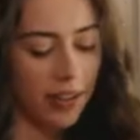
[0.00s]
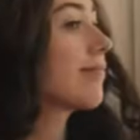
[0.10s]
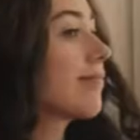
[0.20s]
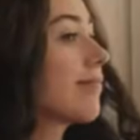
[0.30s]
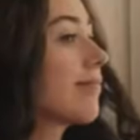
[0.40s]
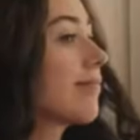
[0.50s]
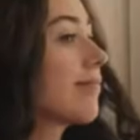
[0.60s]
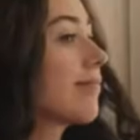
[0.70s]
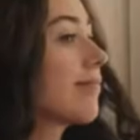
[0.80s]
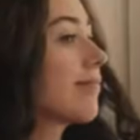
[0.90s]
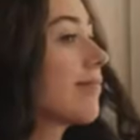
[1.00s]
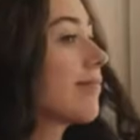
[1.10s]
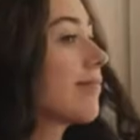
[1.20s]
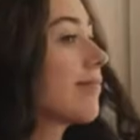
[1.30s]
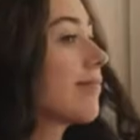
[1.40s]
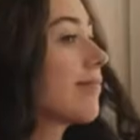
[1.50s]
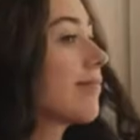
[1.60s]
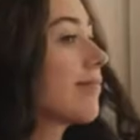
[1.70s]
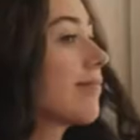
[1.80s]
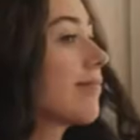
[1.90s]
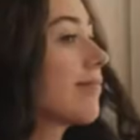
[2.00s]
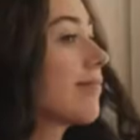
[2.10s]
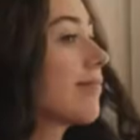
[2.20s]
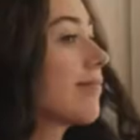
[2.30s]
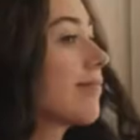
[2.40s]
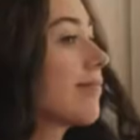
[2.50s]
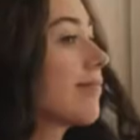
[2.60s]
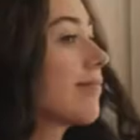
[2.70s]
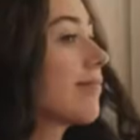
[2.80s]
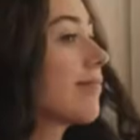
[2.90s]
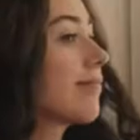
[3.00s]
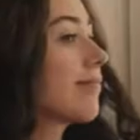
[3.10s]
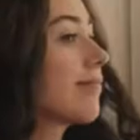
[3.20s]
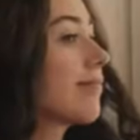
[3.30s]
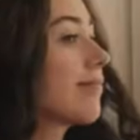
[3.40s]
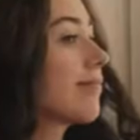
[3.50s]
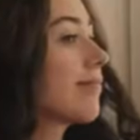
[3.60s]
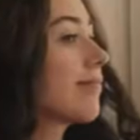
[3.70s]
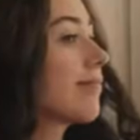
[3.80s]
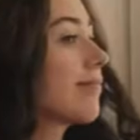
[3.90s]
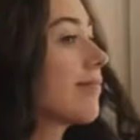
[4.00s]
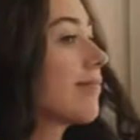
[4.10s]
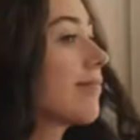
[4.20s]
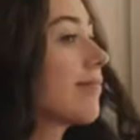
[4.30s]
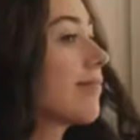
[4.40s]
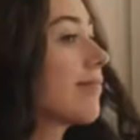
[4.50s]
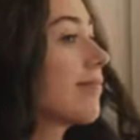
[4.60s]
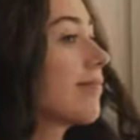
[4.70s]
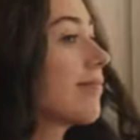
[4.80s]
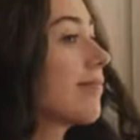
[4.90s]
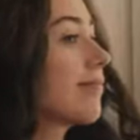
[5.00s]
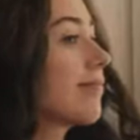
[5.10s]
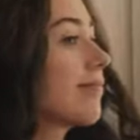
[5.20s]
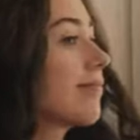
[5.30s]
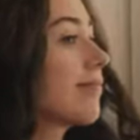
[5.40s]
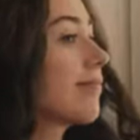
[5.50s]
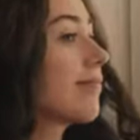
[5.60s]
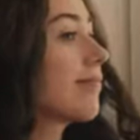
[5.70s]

No words are spoken by the person on screen.